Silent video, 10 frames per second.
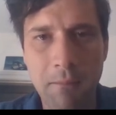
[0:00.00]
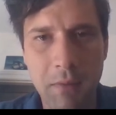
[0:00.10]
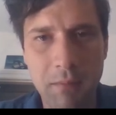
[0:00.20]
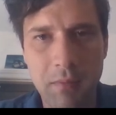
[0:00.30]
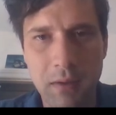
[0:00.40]

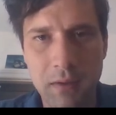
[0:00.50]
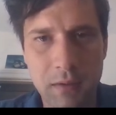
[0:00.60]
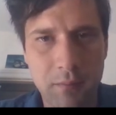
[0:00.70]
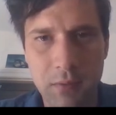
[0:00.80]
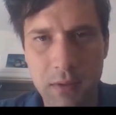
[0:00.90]
might be
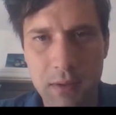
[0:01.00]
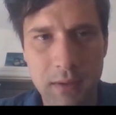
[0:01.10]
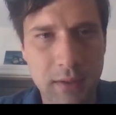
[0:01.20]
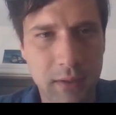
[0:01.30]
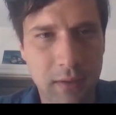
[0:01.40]
interpreted
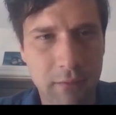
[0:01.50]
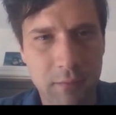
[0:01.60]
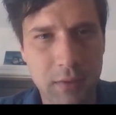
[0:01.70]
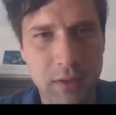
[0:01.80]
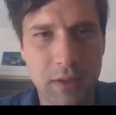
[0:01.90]
as a
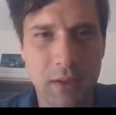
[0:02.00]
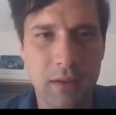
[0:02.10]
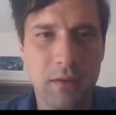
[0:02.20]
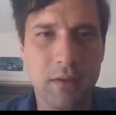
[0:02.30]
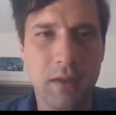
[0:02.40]
confirmation
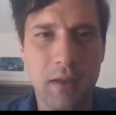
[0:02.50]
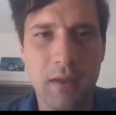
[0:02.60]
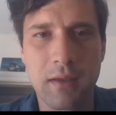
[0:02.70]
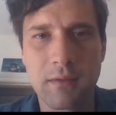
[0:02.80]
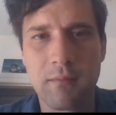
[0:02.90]
that her
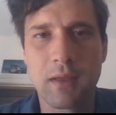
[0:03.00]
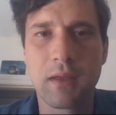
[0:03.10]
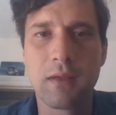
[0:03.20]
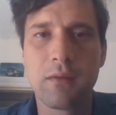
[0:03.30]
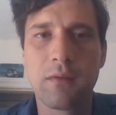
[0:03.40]
death has made
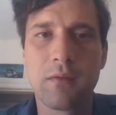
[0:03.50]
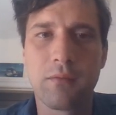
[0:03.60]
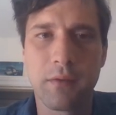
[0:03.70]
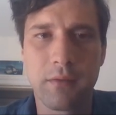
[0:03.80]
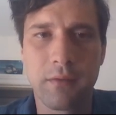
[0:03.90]
little
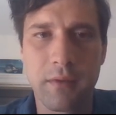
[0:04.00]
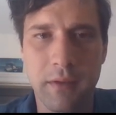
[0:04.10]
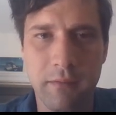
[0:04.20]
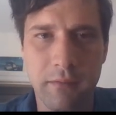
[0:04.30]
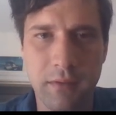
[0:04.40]
real
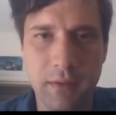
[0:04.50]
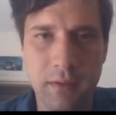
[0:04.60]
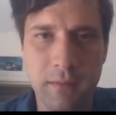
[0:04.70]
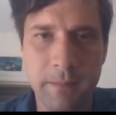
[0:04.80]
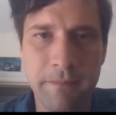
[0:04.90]

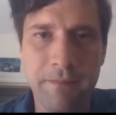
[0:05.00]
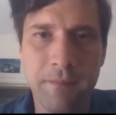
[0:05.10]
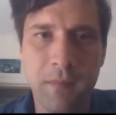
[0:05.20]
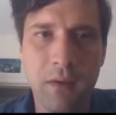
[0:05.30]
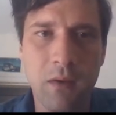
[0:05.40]
difference.
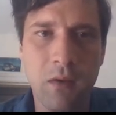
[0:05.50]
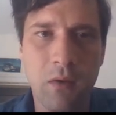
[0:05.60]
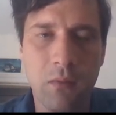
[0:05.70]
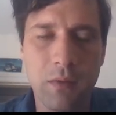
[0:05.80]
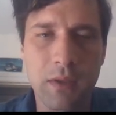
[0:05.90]

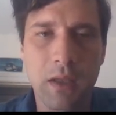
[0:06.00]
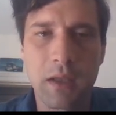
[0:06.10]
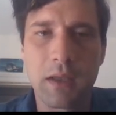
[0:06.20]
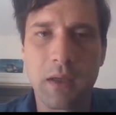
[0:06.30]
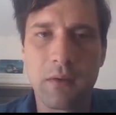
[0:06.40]
Once
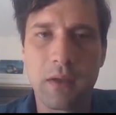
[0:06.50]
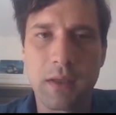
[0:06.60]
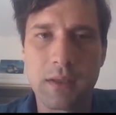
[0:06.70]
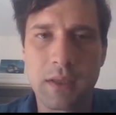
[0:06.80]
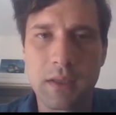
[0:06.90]
Letao
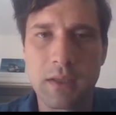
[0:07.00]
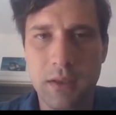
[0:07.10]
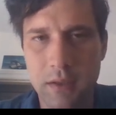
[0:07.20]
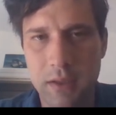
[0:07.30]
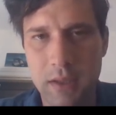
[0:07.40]
has
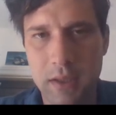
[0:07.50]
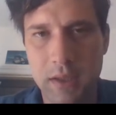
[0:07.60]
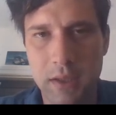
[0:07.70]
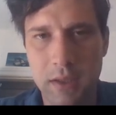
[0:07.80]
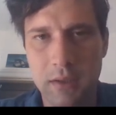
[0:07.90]
discharged the
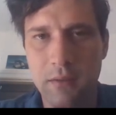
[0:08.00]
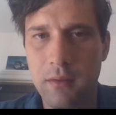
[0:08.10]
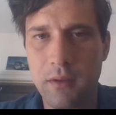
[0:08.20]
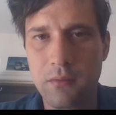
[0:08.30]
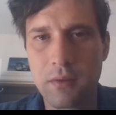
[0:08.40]

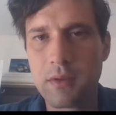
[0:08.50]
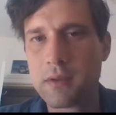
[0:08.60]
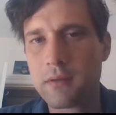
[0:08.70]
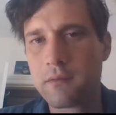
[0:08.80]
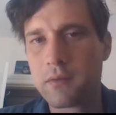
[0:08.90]
genteel
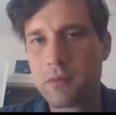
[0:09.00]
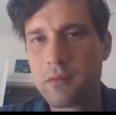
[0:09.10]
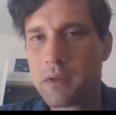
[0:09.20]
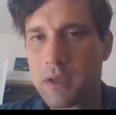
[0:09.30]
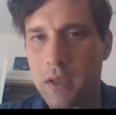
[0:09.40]
duties of
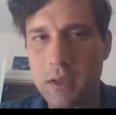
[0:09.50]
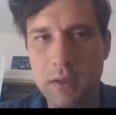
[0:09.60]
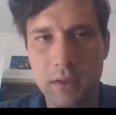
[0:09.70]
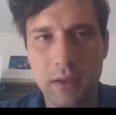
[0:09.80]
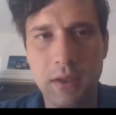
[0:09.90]

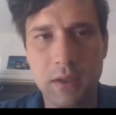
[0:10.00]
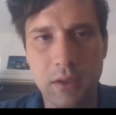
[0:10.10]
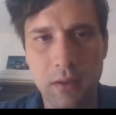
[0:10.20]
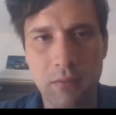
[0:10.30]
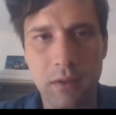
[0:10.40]
eulogizing, he
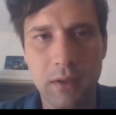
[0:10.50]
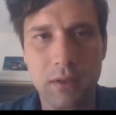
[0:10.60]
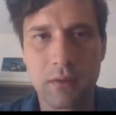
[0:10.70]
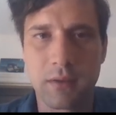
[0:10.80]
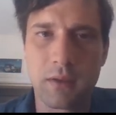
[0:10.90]
generally
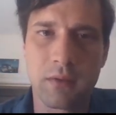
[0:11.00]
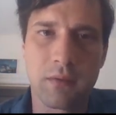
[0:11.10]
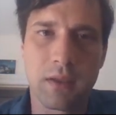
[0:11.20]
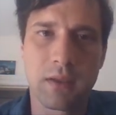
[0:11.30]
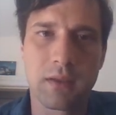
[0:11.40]
turns to
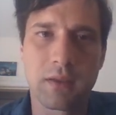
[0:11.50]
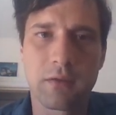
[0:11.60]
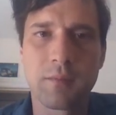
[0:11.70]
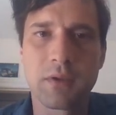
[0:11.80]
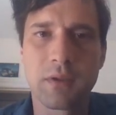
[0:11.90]
a
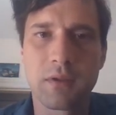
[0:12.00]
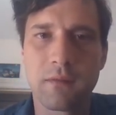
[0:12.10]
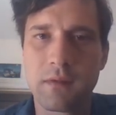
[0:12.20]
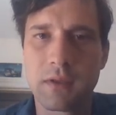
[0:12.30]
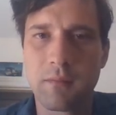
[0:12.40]
description
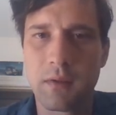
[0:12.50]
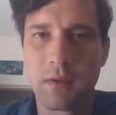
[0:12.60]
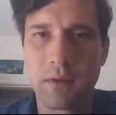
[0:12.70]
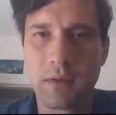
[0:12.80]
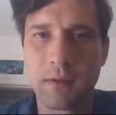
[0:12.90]
of some
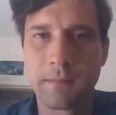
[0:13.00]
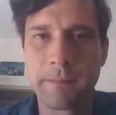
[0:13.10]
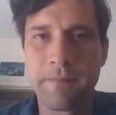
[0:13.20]
hunt.